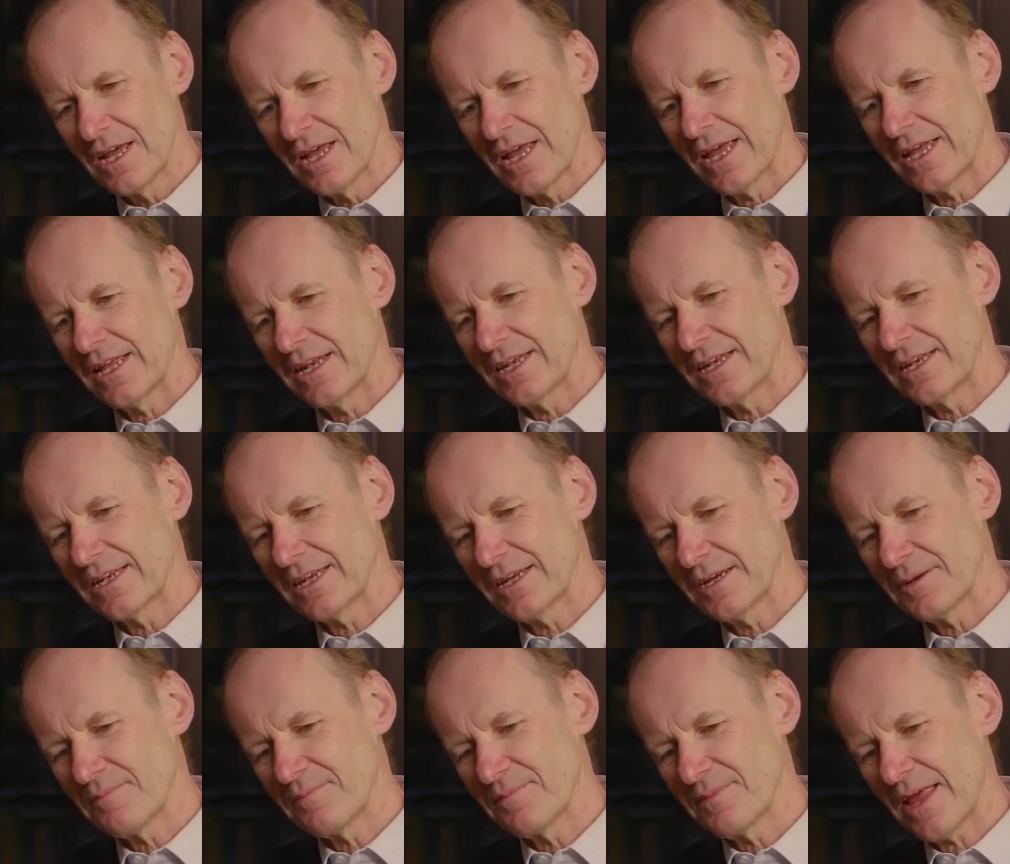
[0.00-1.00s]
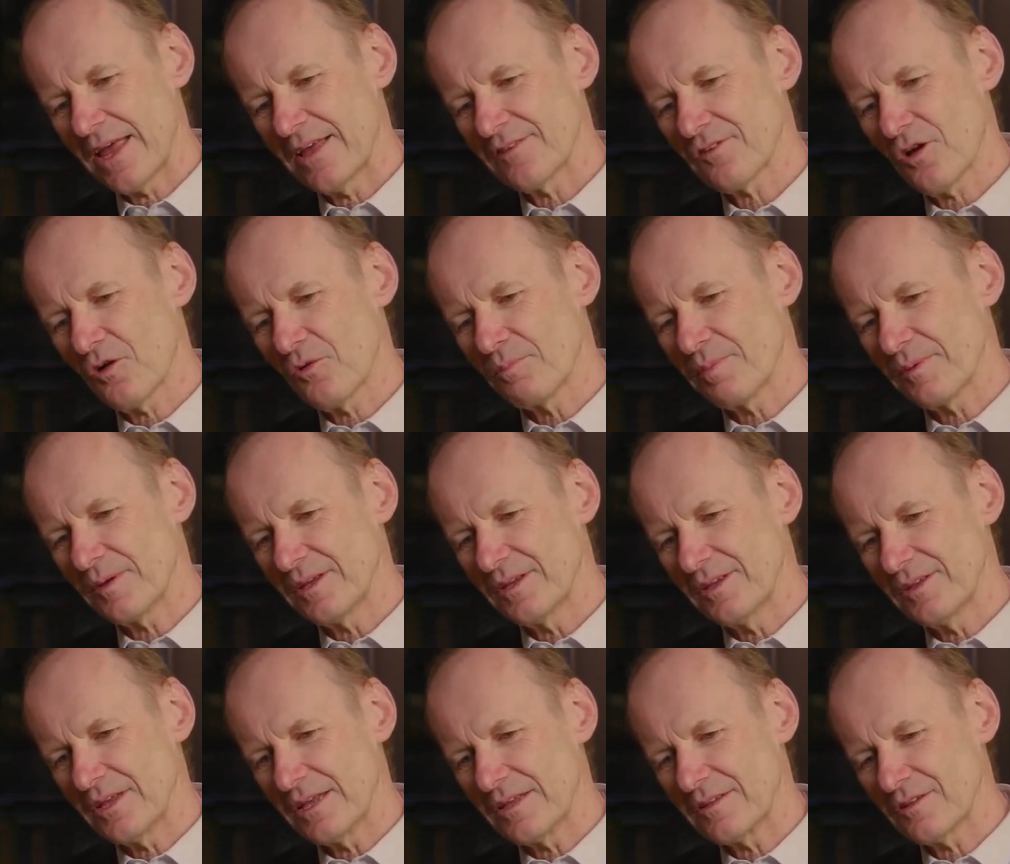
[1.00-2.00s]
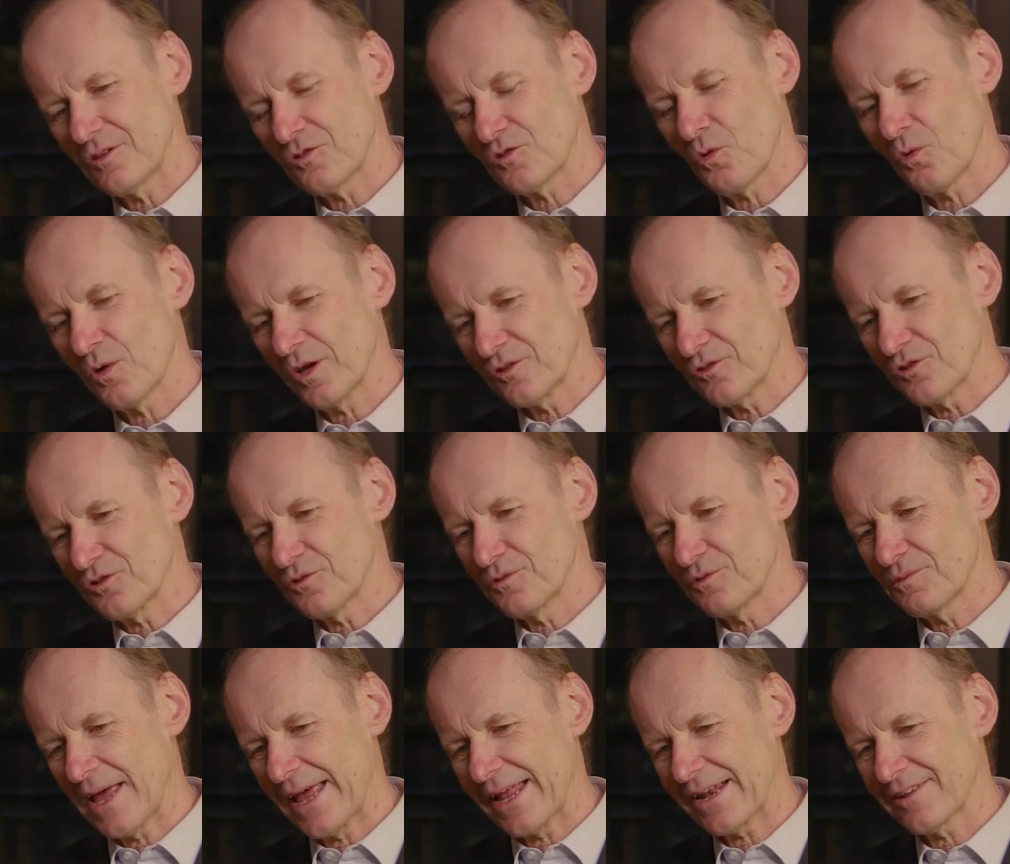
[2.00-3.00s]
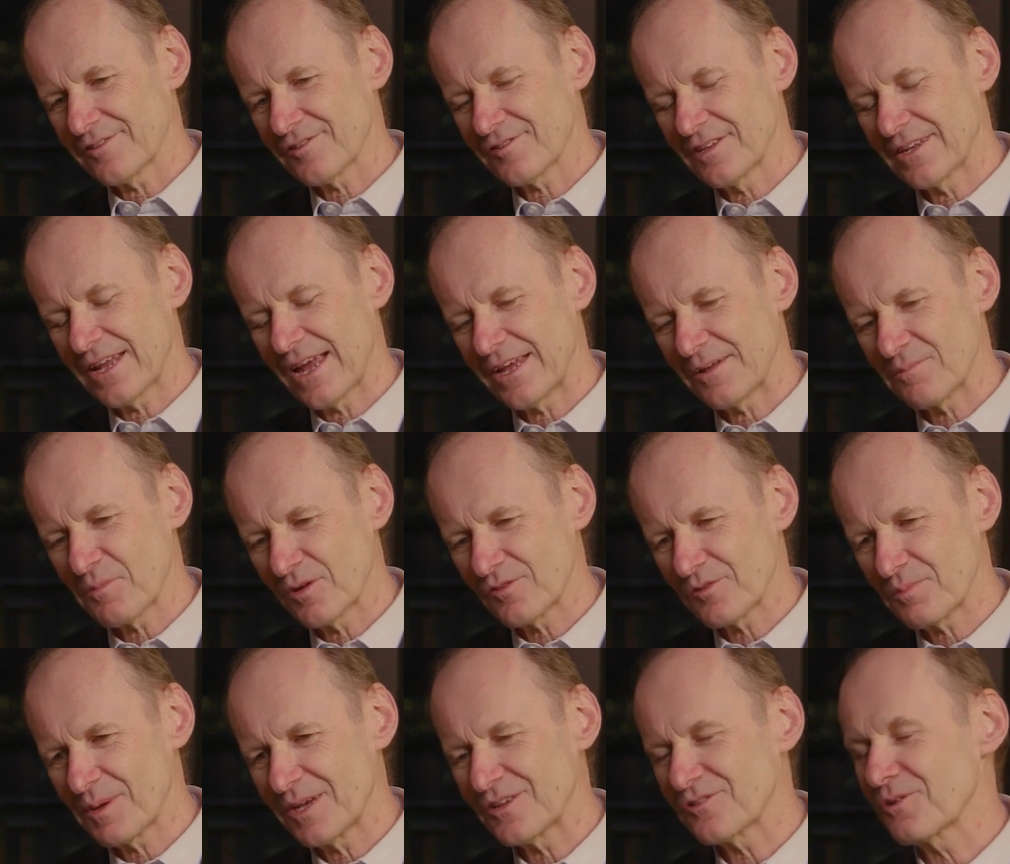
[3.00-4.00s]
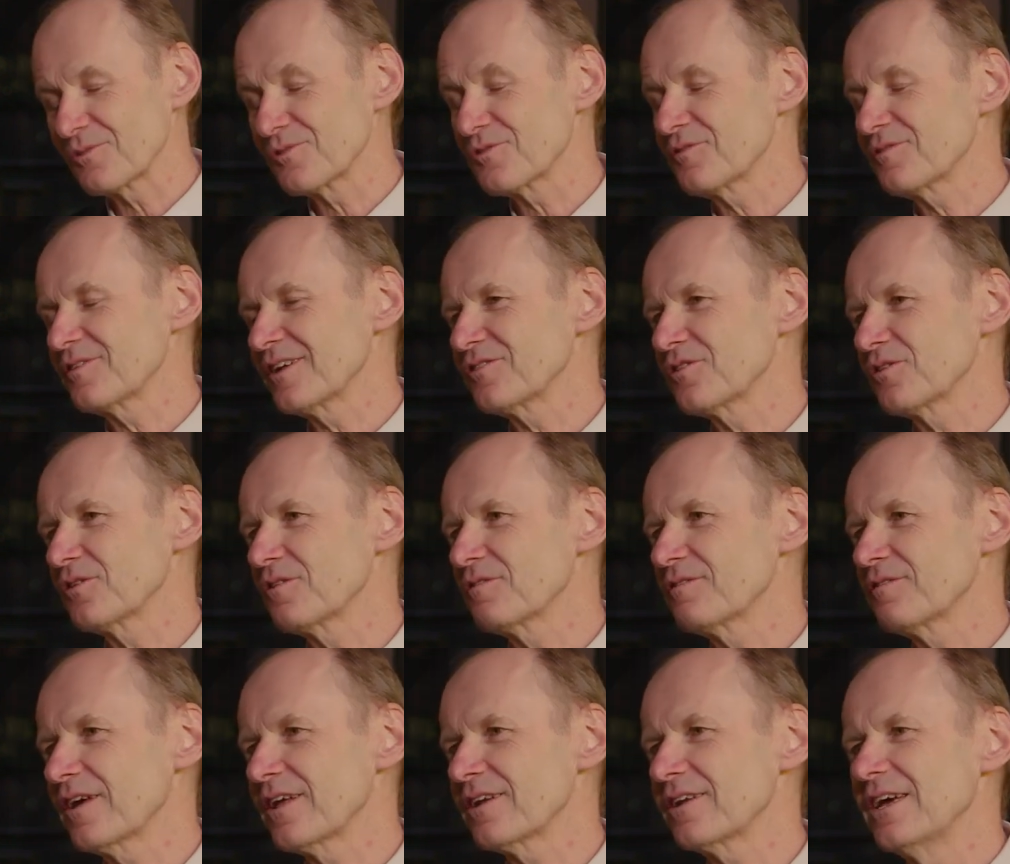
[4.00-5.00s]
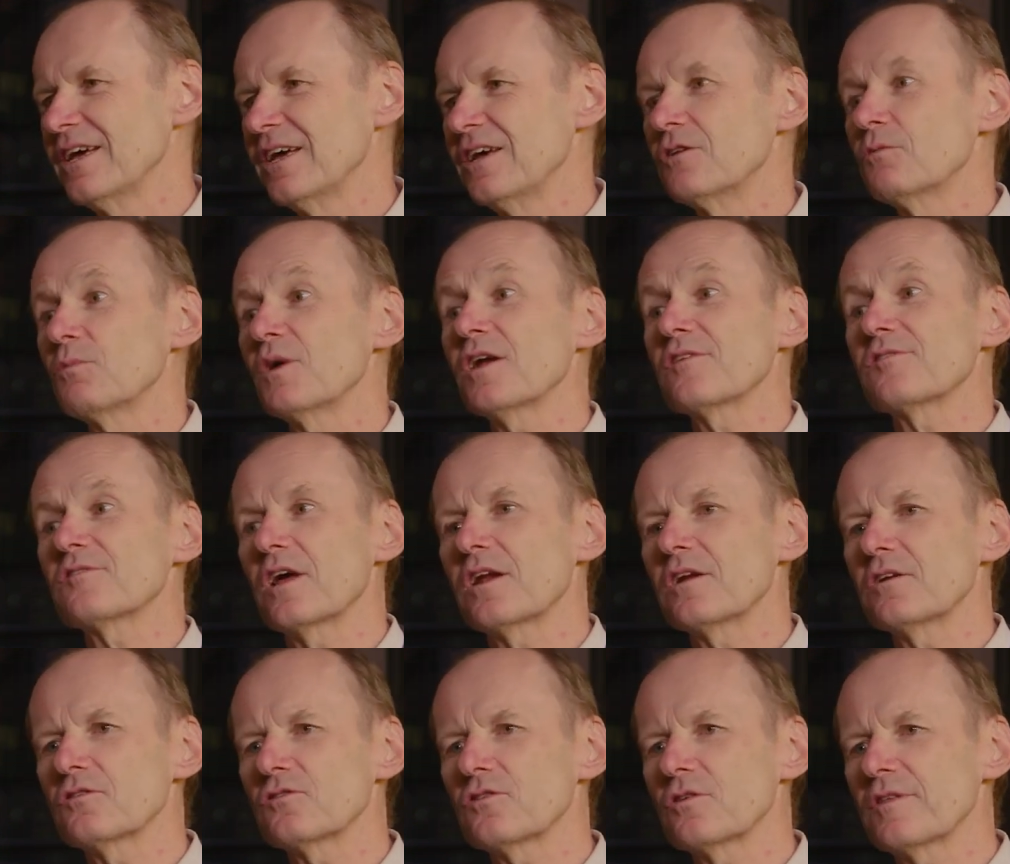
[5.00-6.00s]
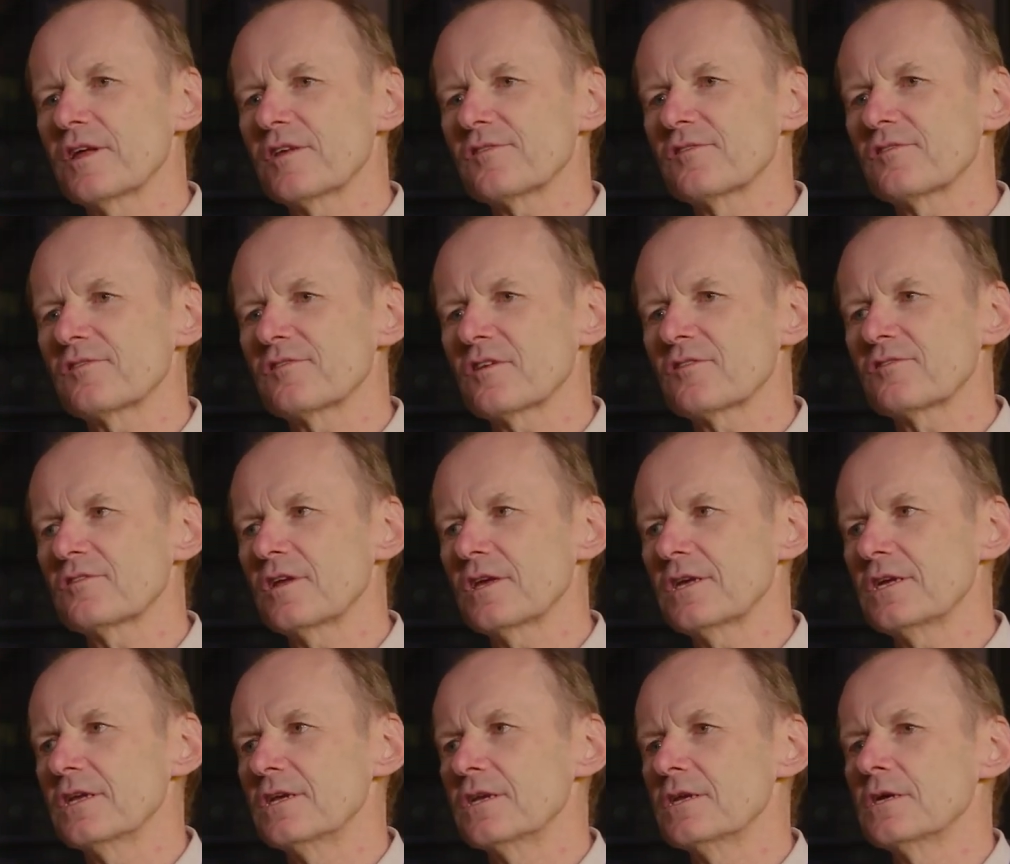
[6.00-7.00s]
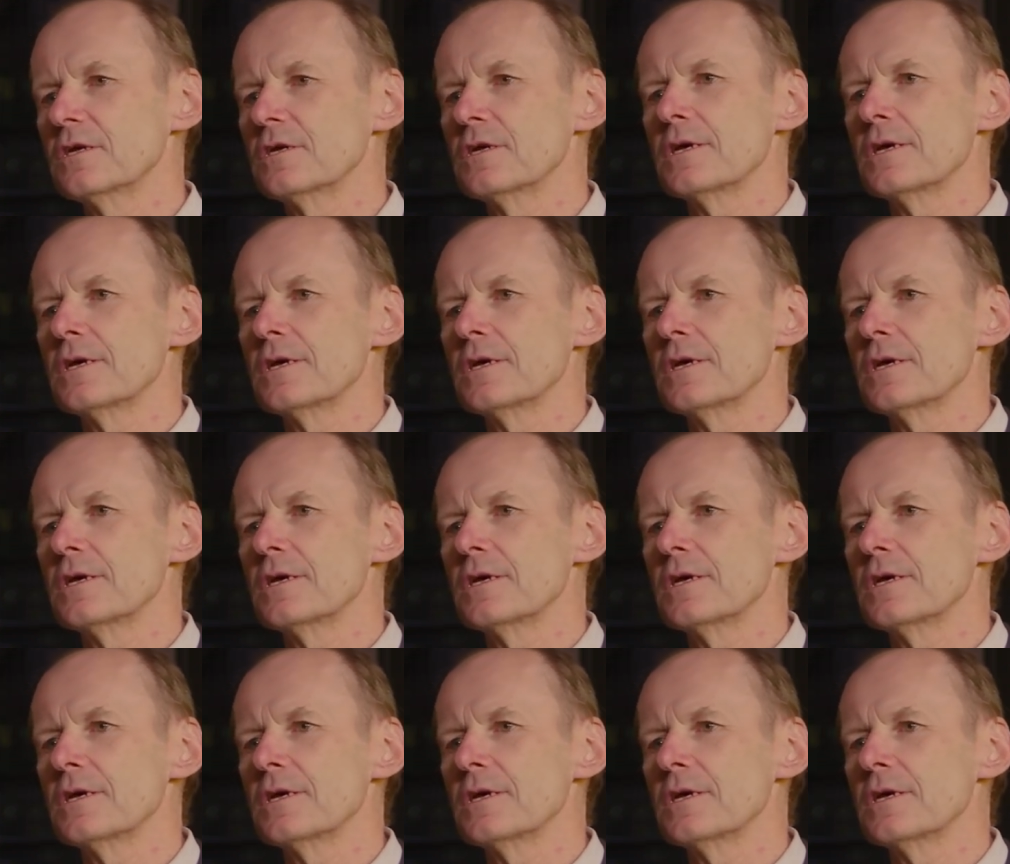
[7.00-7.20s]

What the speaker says: And as I'll be talking to analysts today in my speech, I was reflecting on the fact when I started in 2016,